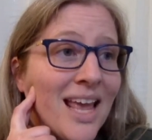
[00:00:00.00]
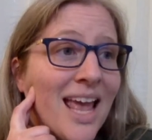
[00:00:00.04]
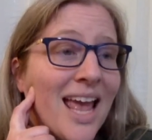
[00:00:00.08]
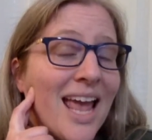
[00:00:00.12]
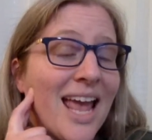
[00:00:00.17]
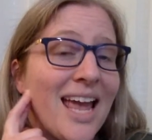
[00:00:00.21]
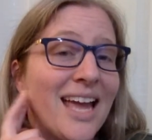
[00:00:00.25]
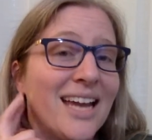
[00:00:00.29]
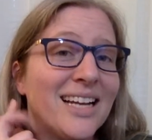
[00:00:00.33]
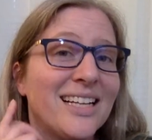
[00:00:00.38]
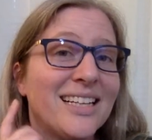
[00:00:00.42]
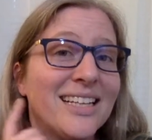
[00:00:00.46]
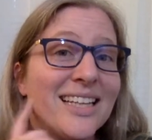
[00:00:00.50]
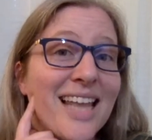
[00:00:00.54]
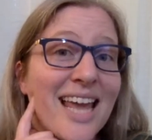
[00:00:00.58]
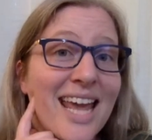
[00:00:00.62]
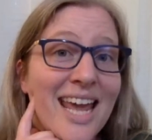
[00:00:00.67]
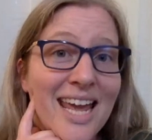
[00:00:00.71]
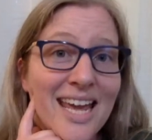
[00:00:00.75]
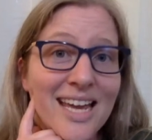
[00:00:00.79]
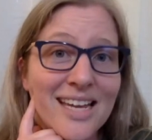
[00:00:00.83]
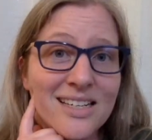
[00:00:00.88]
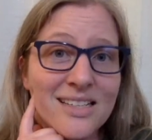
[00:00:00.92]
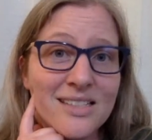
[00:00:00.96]
And
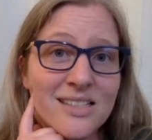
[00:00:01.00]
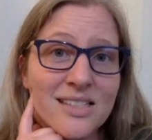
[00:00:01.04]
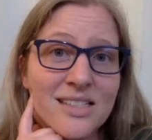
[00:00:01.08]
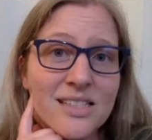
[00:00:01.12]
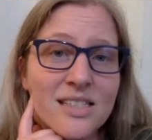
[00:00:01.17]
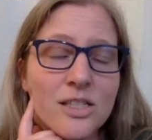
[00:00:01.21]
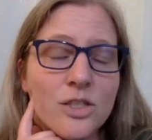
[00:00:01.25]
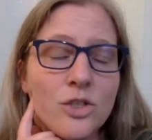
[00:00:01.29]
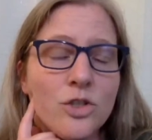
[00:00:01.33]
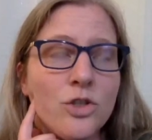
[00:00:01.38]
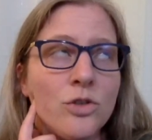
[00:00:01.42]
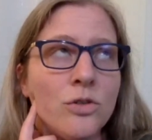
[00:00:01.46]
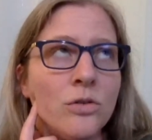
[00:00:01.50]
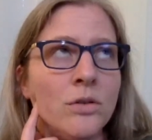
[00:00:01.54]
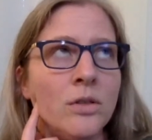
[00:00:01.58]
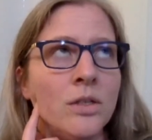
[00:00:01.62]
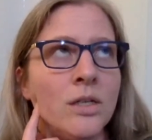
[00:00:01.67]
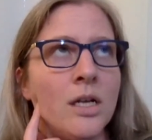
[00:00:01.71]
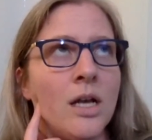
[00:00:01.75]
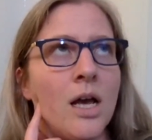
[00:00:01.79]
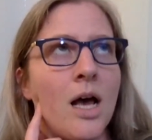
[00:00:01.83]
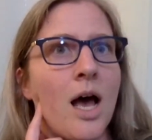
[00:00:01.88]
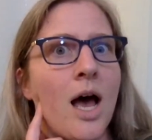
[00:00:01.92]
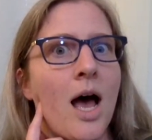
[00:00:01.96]
glands do
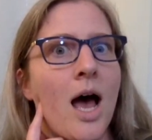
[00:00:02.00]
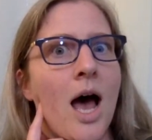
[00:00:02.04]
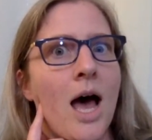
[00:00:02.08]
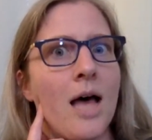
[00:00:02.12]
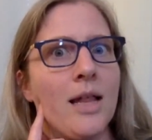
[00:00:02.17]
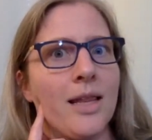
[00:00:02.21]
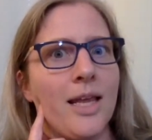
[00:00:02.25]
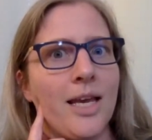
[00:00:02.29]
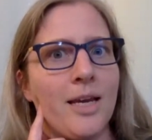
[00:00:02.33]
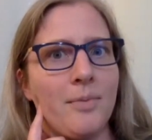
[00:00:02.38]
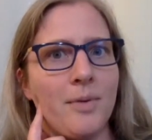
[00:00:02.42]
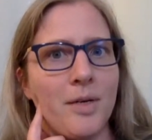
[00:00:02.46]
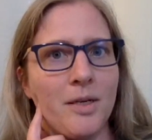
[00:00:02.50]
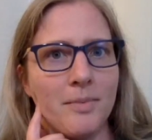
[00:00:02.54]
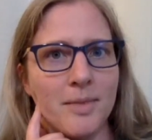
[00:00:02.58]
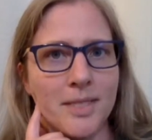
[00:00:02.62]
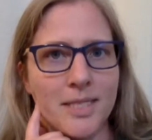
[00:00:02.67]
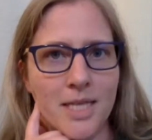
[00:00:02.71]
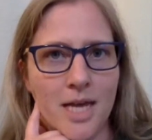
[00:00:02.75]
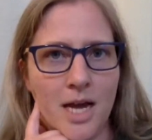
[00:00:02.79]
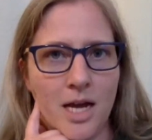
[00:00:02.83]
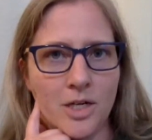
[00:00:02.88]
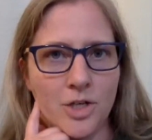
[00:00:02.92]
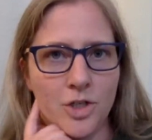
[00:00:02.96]
not like being
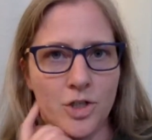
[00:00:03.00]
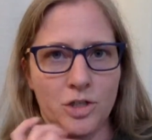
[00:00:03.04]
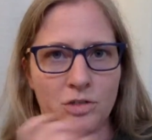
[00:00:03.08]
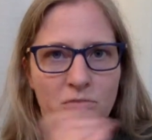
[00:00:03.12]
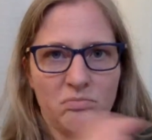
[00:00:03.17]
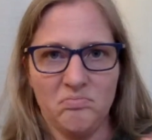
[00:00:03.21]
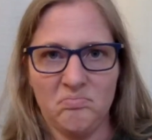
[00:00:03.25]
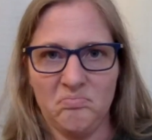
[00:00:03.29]
massaged.